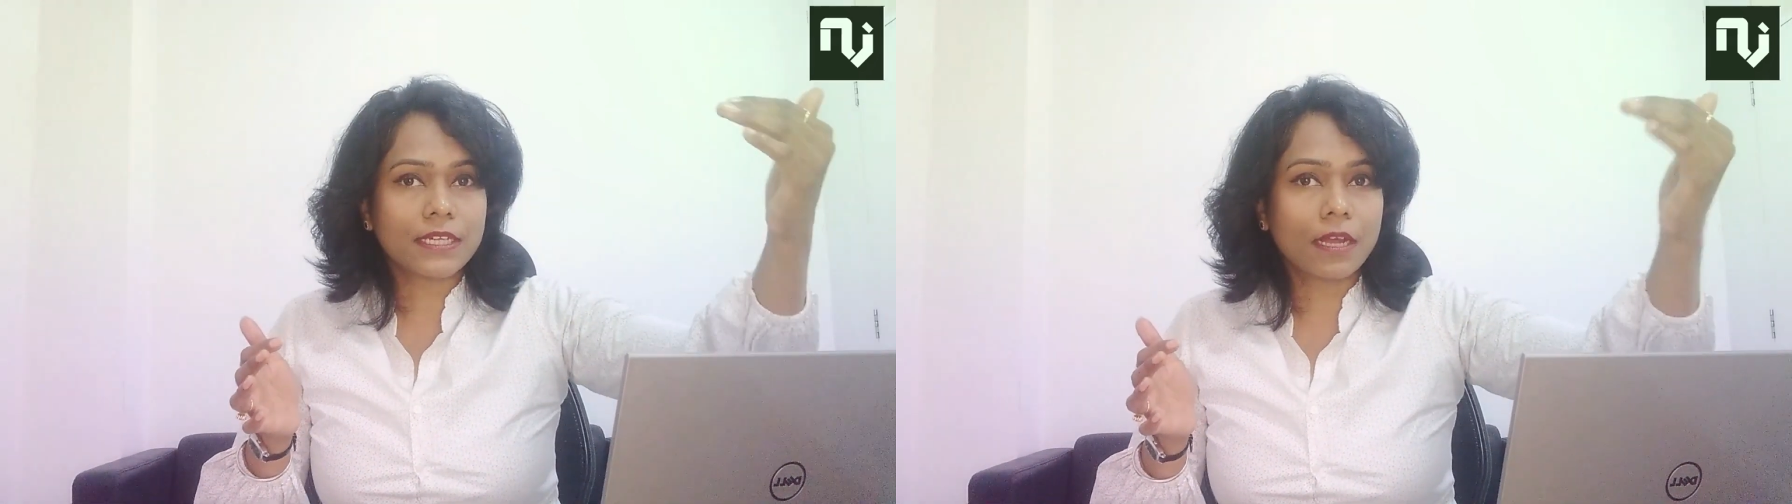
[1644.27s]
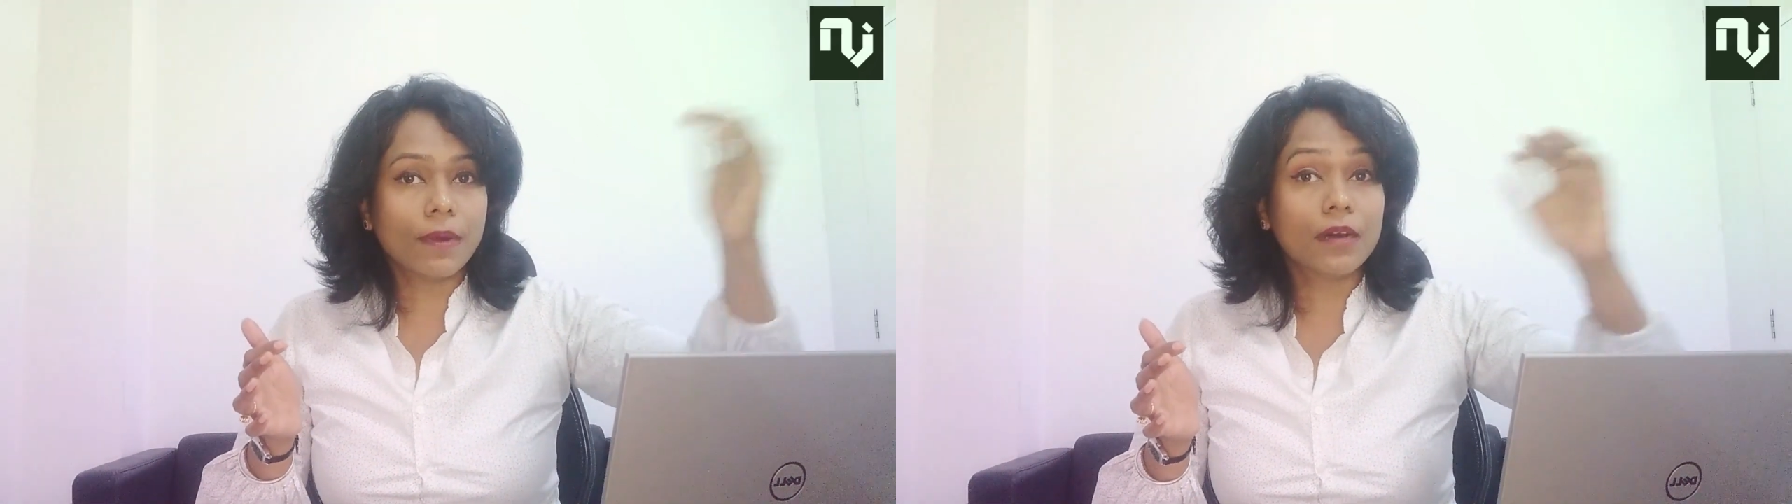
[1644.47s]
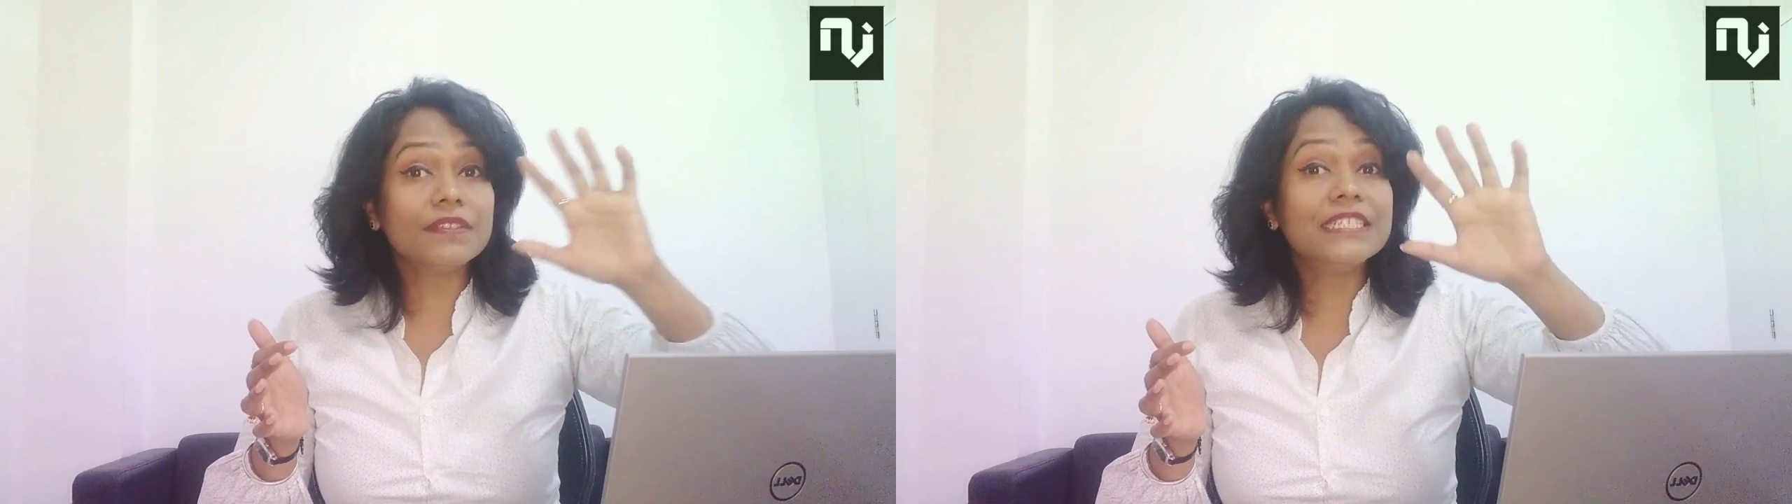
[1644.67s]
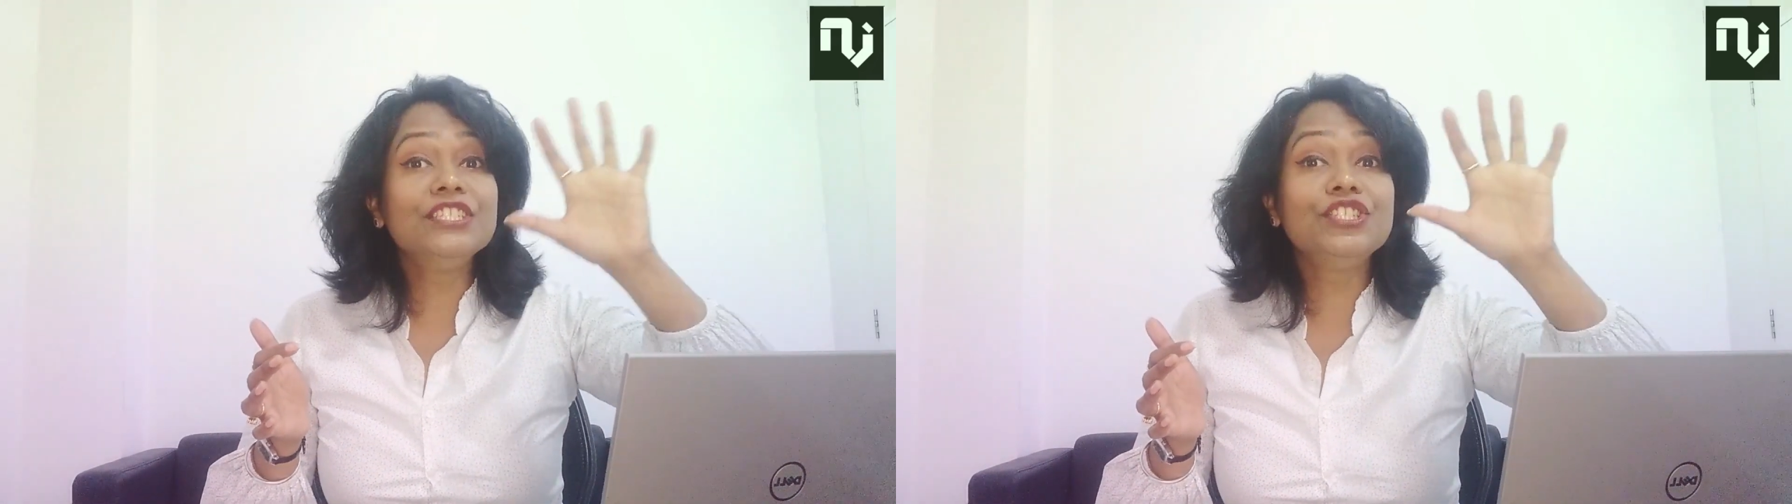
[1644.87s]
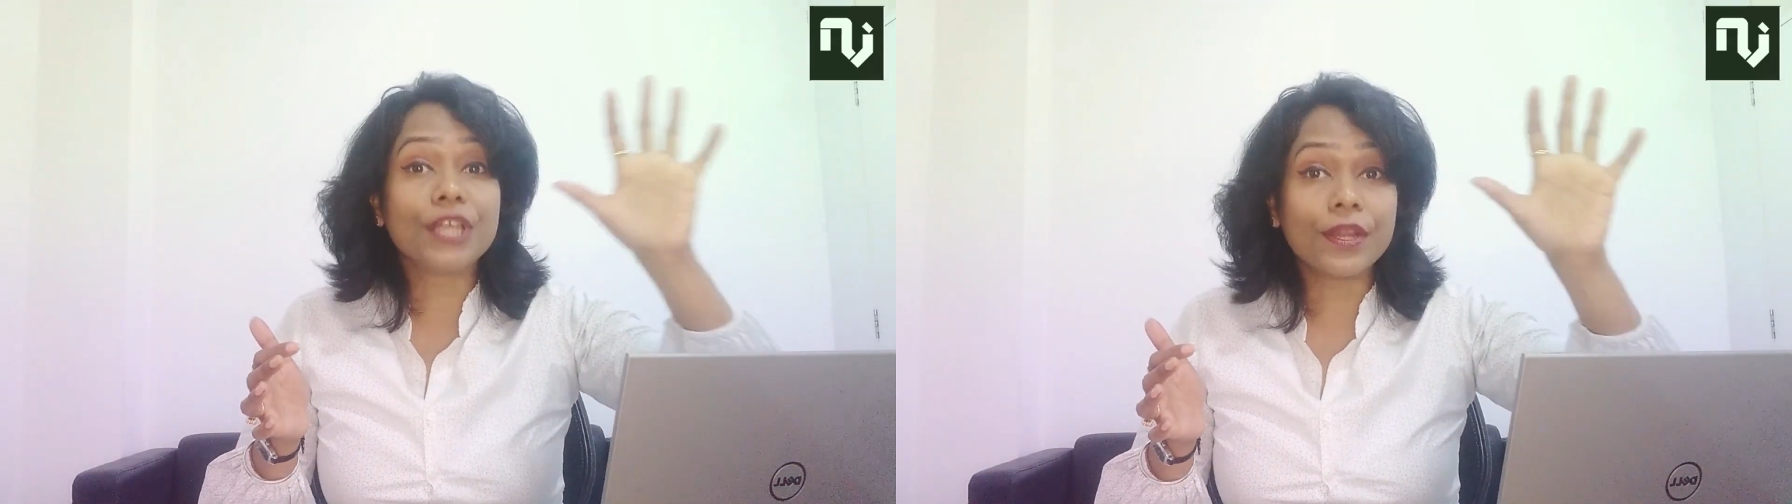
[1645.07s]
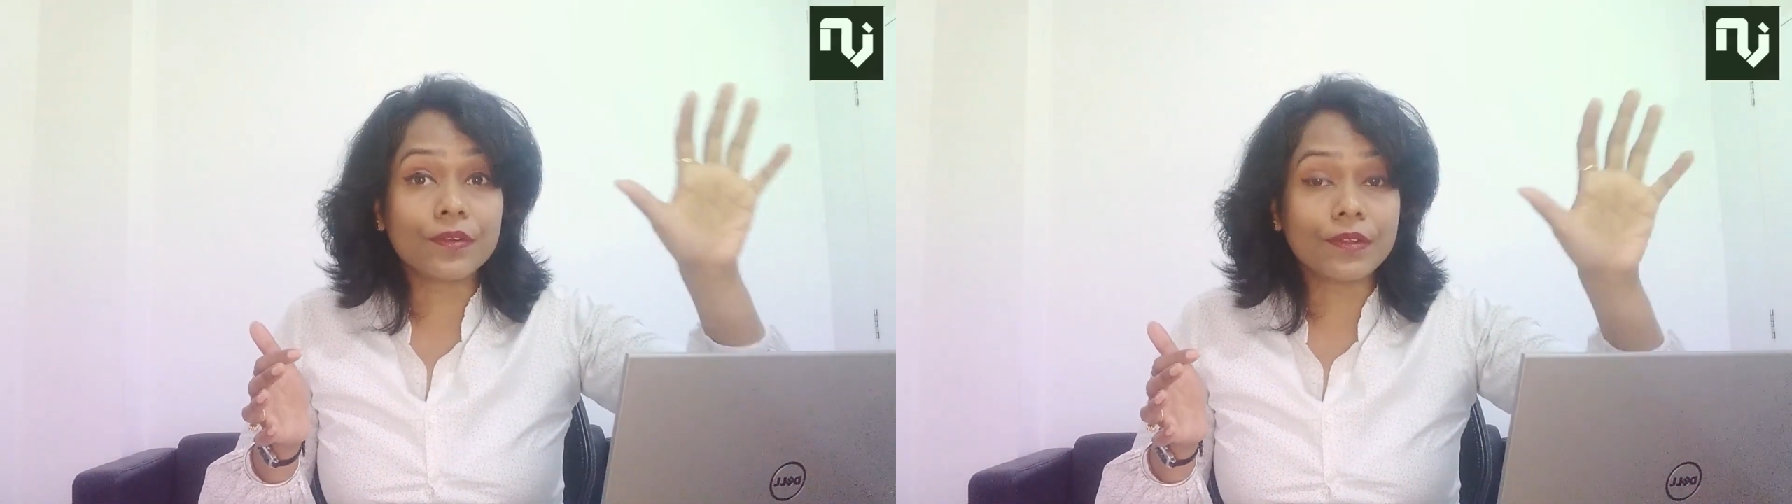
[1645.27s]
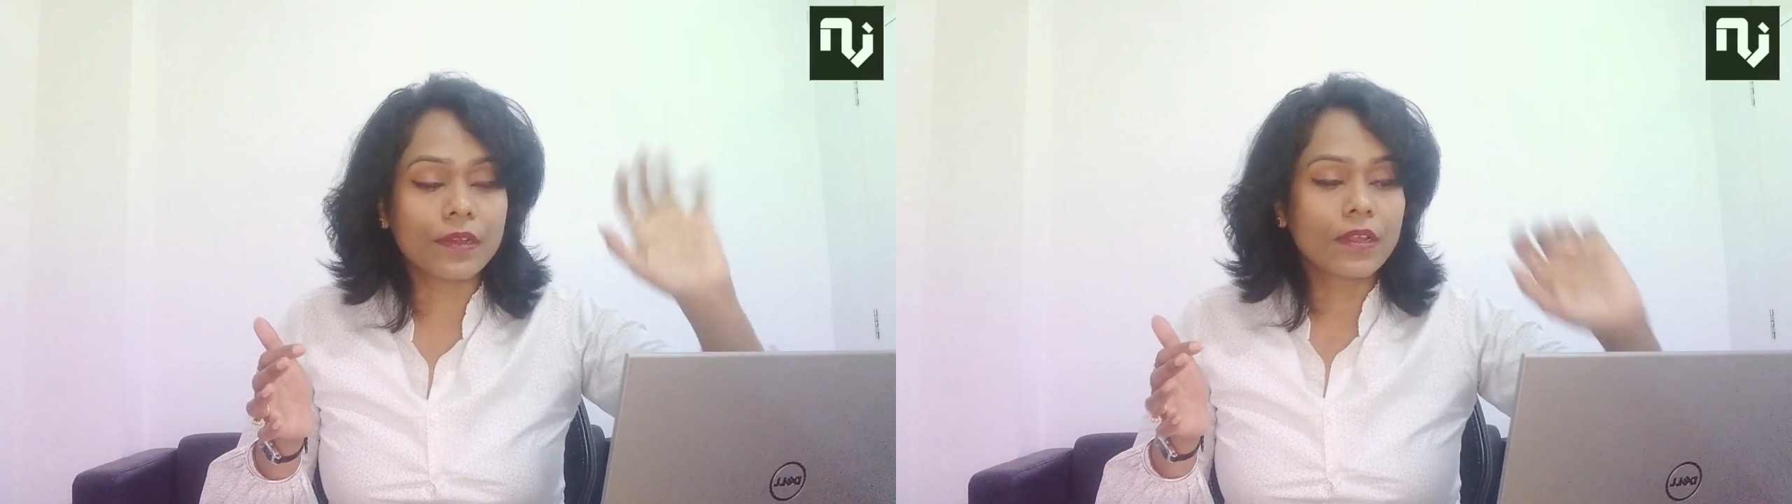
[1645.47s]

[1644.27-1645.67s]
above in general.